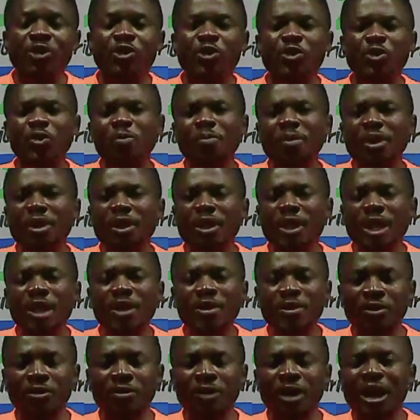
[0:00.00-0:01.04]
You begin
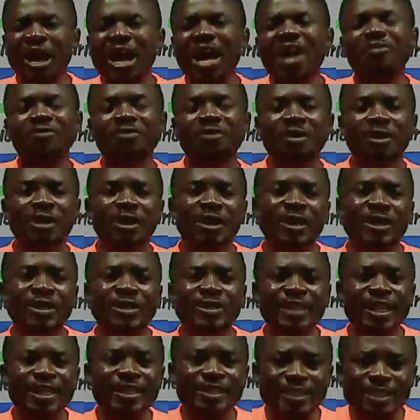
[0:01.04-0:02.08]
to have
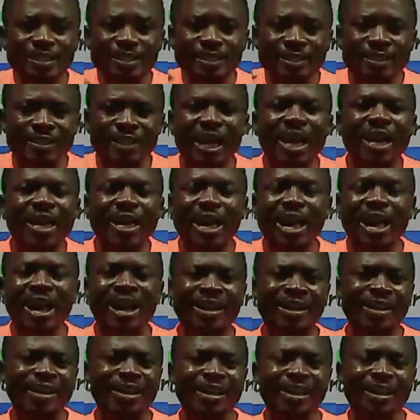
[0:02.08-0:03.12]
the desire
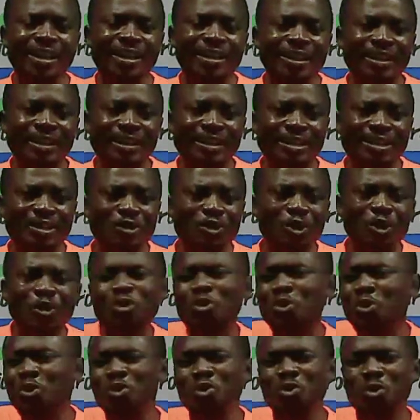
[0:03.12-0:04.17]
not
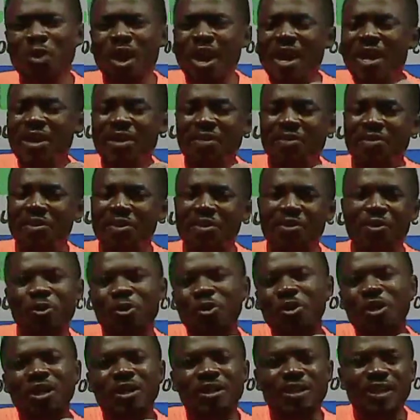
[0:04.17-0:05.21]
to do anything
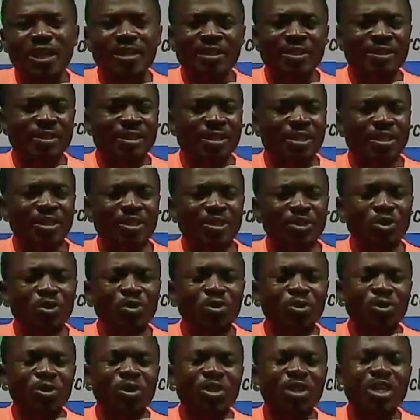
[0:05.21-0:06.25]
other than
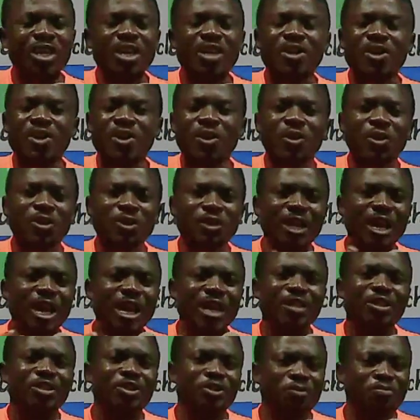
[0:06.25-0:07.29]
to hear God
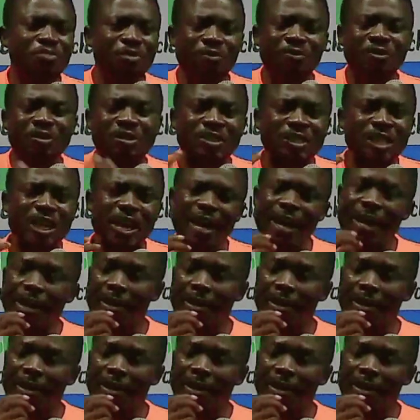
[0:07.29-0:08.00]
and to prophesy,